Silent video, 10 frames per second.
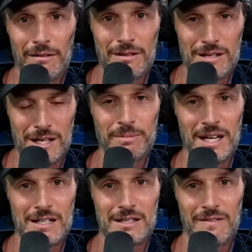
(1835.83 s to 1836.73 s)
The
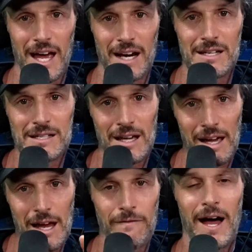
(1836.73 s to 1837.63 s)
subtext of that is,
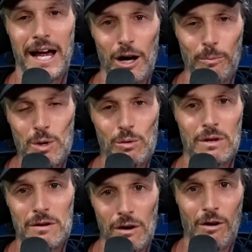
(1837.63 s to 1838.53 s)
if I help you
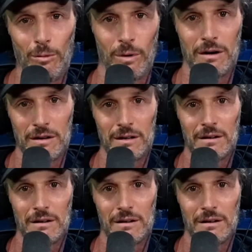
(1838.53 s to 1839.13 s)
with your homework,